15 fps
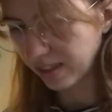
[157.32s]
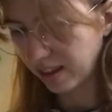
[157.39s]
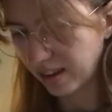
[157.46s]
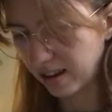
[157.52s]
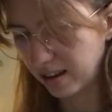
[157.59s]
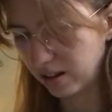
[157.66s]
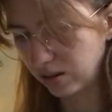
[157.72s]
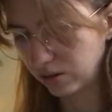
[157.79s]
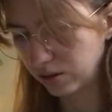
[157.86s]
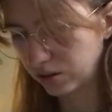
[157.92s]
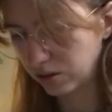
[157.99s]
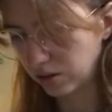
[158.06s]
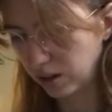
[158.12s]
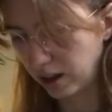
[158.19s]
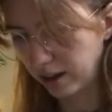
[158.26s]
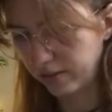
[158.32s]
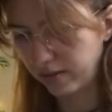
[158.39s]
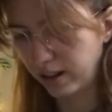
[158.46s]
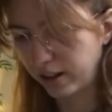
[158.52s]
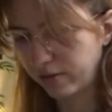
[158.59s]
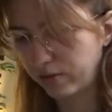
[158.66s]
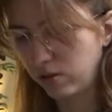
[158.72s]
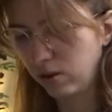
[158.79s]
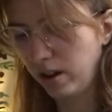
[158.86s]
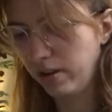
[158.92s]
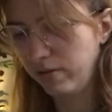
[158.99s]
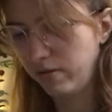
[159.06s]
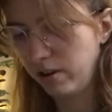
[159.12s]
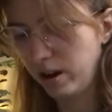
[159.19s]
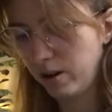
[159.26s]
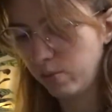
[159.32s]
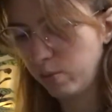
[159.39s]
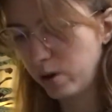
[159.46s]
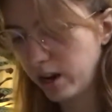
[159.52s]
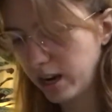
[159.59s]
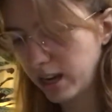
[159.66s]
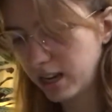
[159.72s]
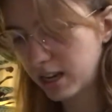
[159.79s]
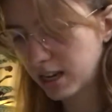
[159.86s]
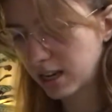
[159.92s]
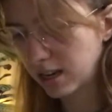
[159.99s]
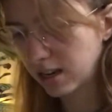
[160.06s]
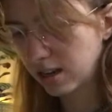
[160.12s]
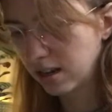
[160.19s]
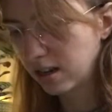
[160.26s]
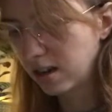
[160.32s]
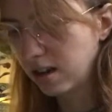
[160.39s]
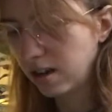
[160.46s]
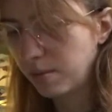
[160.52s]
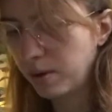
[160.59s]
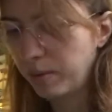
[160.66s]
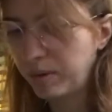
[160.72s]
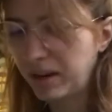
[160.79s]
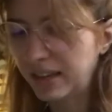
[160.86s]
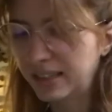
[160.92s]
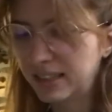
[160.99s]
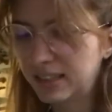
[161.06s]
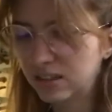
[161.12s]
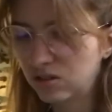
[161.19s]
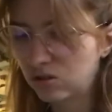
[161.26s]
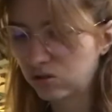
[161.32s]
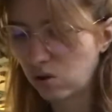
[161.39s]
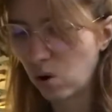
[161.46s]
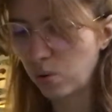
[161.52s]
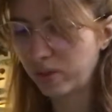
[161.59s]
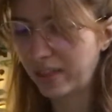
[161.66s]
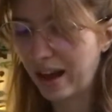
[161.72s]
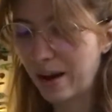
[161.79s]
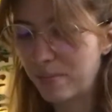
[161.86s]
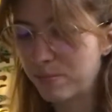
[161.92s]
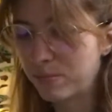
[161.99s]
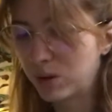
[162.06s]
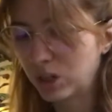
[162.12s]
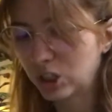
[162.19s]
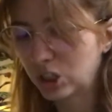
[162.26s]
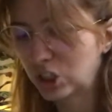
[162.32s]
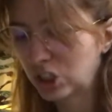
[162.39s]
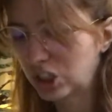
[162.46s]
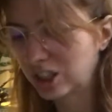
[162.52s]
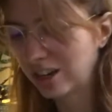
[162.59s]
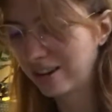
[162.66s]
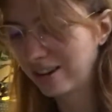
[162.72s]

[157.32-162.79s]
I also have like for every week. I mean, I didn't draw that much,